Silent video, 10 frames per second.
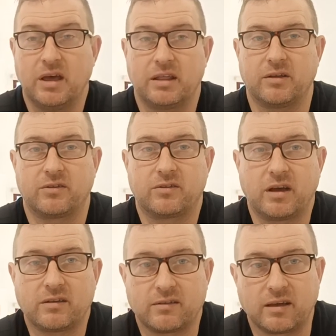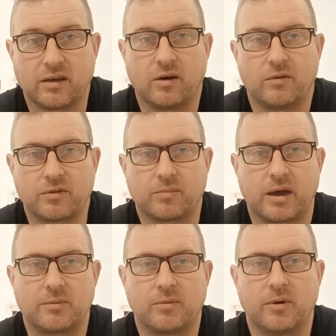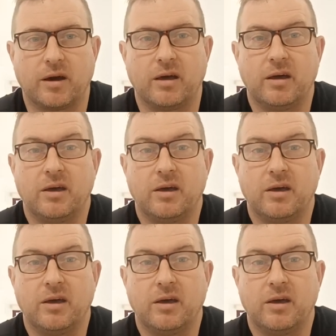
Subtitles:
and the uncertainty of the paperwork.